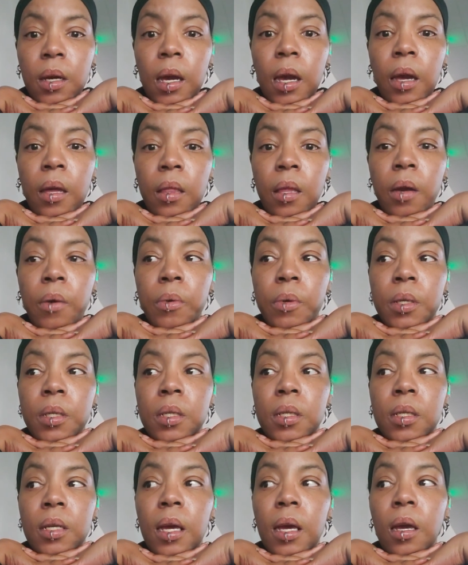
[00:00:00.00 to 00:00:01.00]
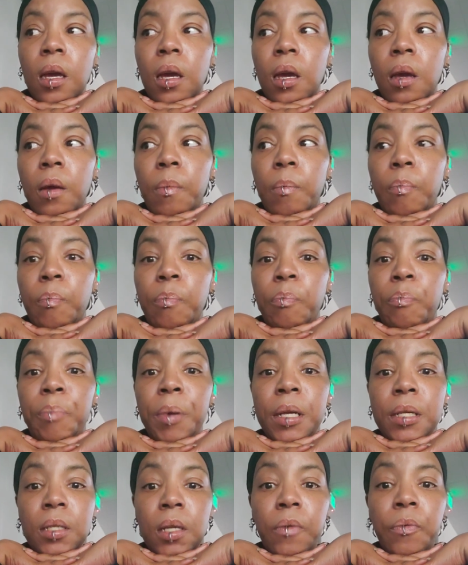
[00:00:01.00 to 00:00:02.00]
And there was a
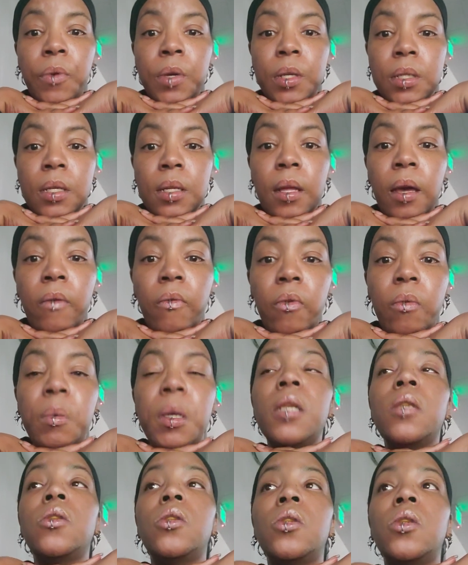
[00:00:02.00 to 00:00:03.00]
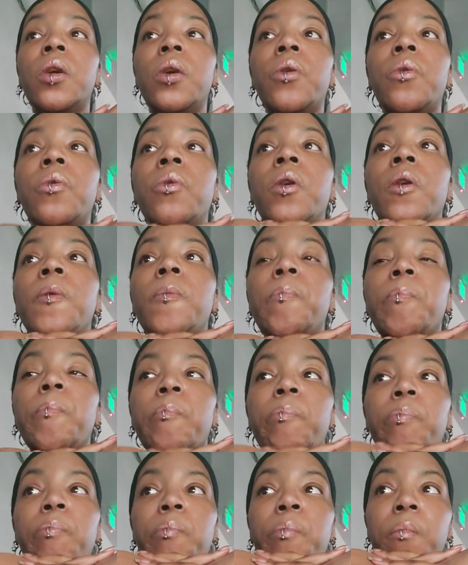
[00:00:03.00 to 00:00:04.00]
big difference in that for me. So
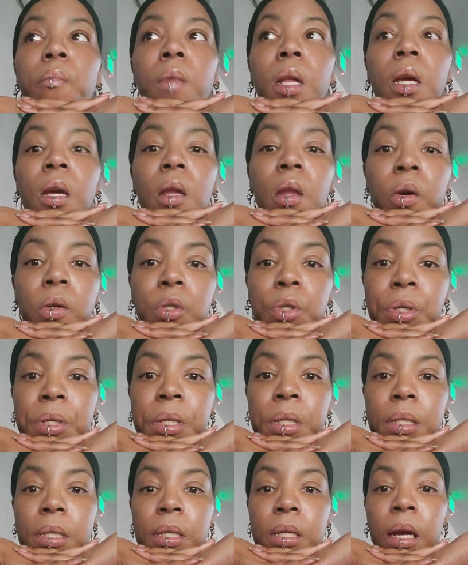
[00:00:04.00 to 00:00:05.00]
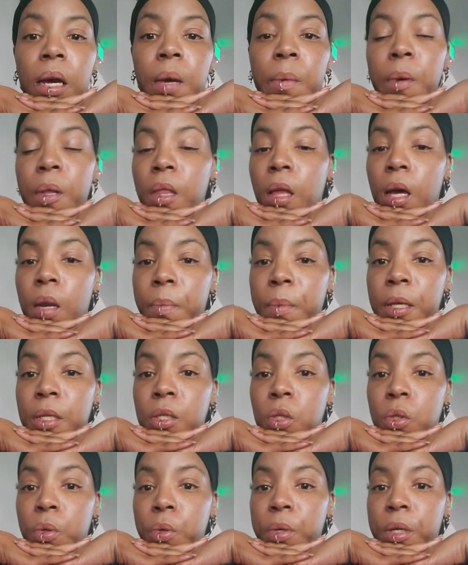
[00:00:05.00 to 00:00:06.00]
during this time, a lot of my
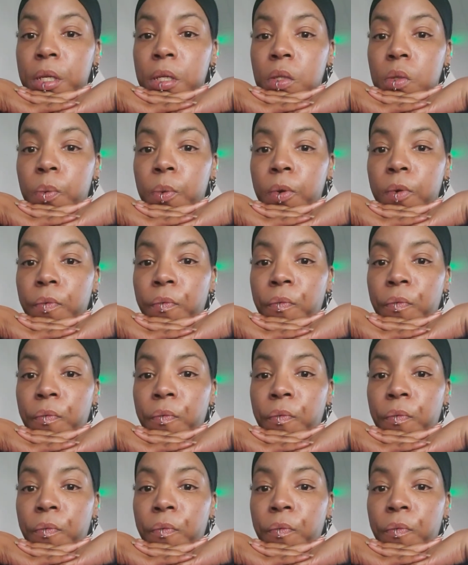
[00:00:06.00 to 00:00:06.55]
stories were